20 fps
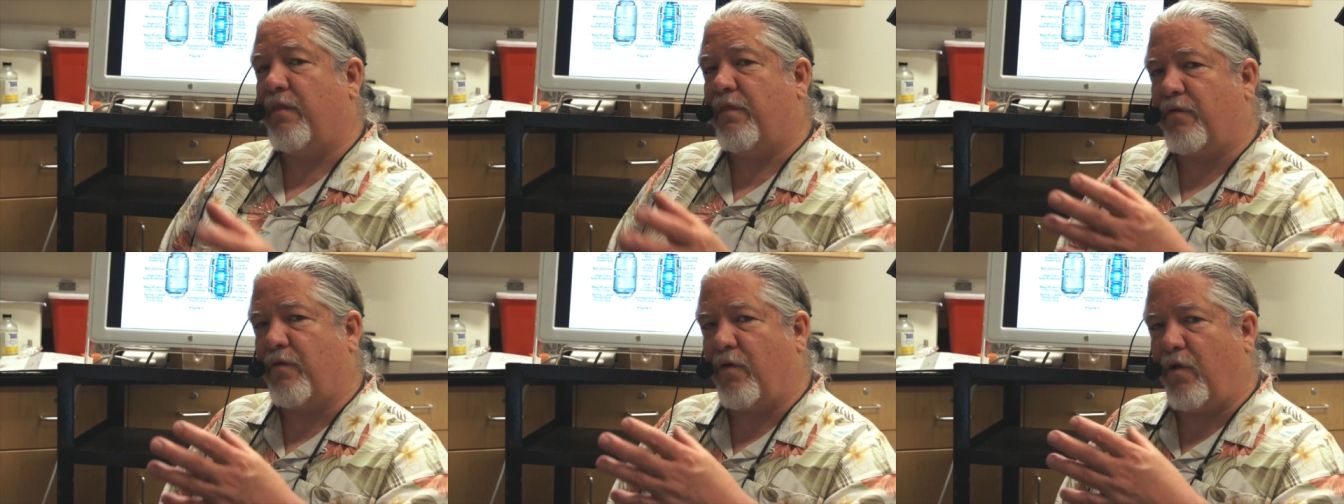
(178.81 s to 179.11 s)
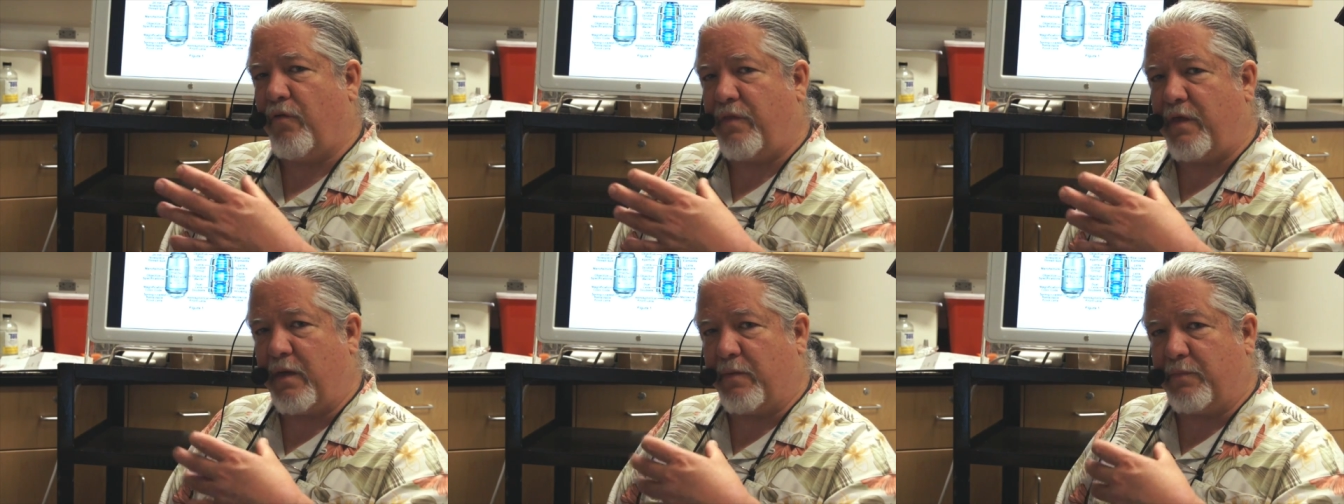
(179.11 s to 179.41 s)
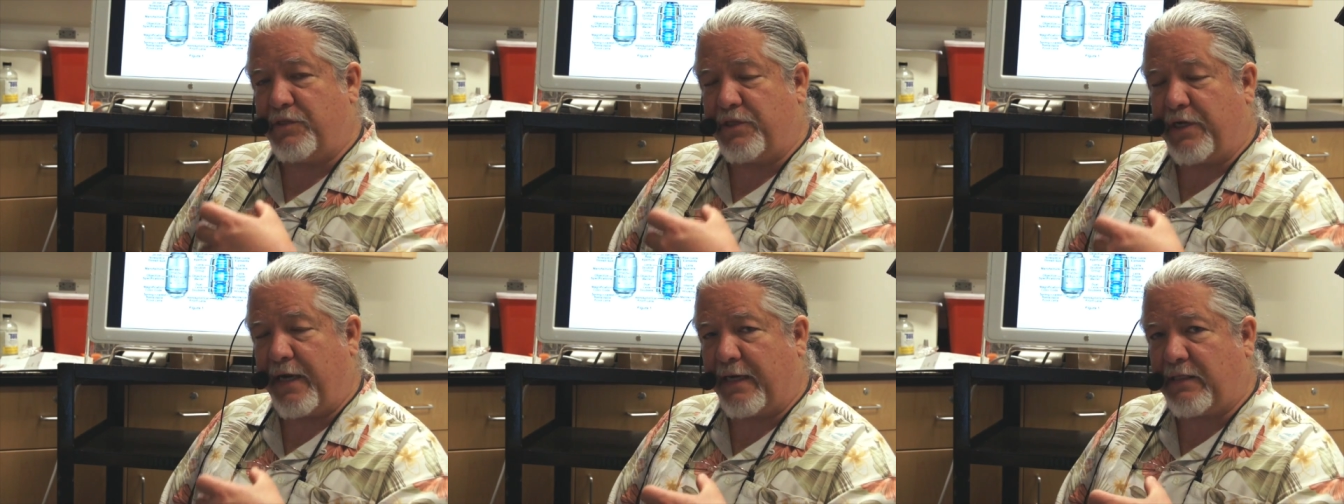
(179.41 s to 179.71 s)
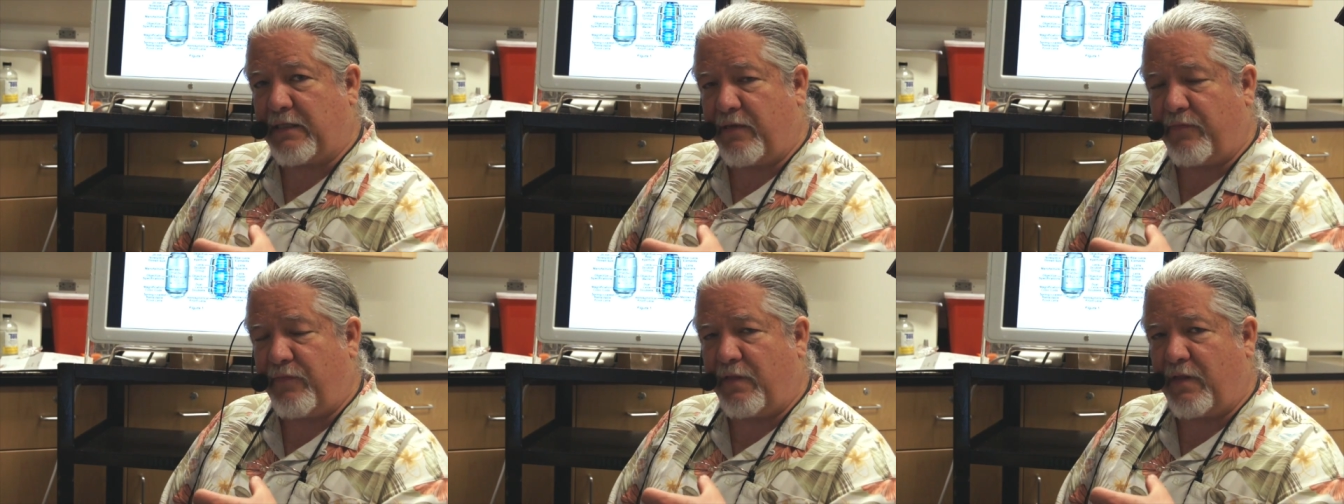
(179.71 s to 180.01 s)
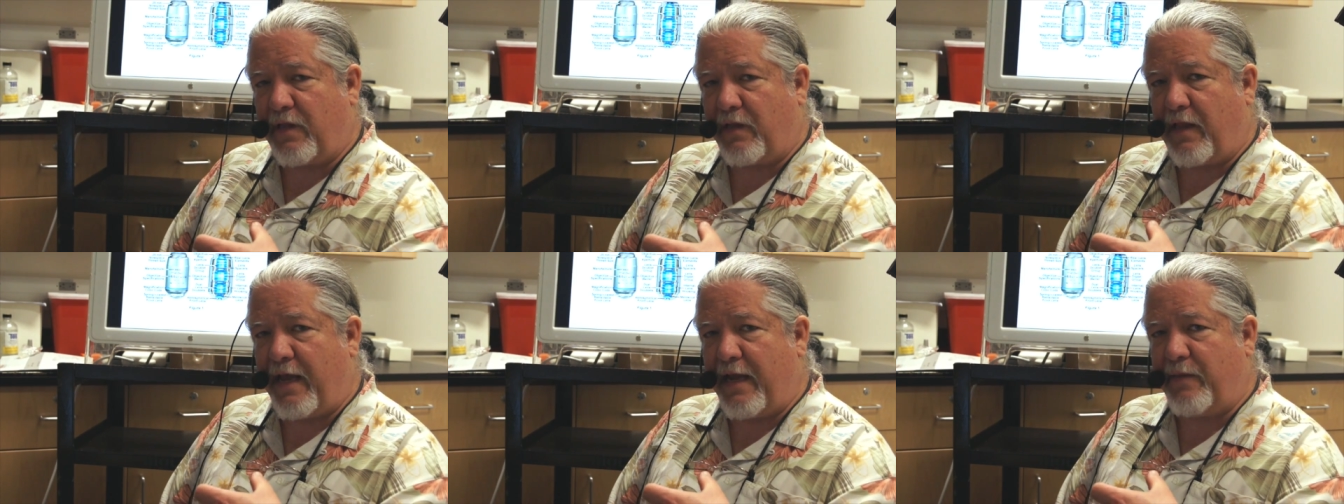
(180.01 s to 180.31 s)
throw the objective in
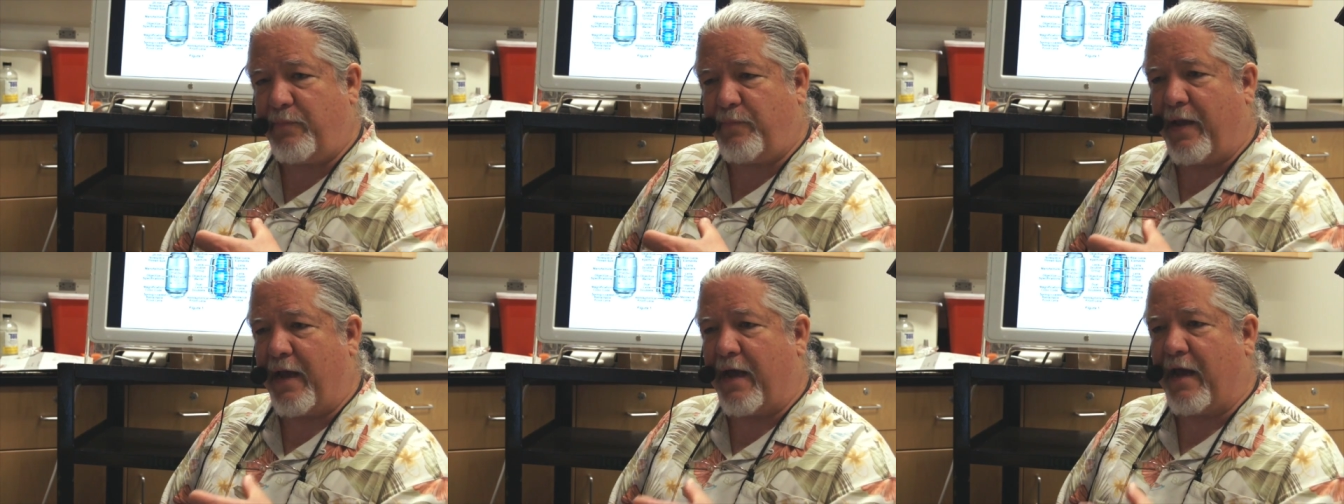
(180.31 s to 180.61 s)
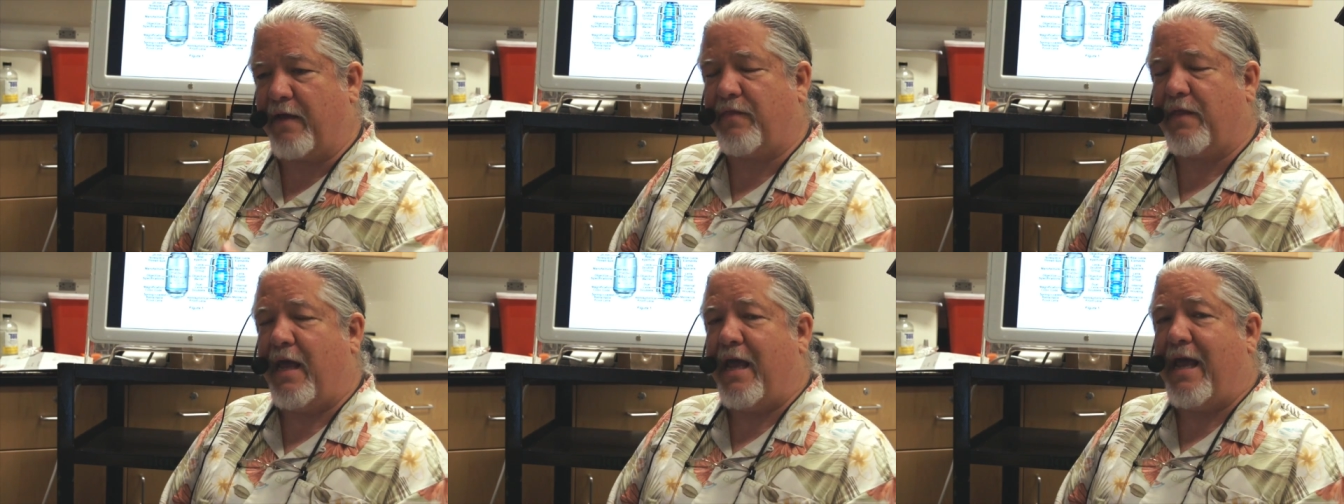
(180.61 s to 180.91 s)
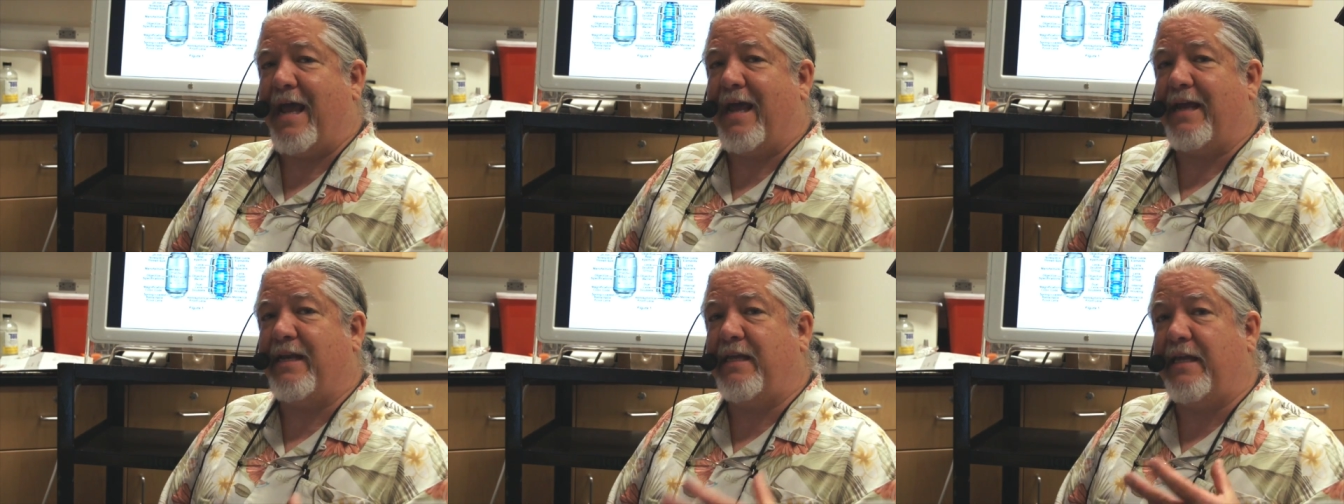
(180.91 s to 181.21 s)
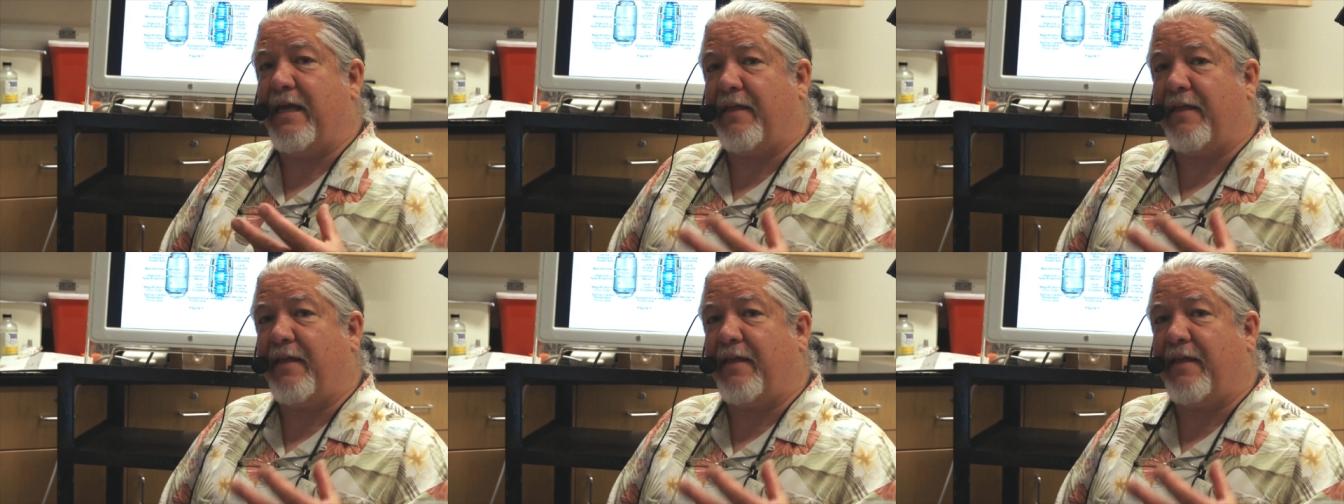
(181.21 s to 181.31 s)
the light path and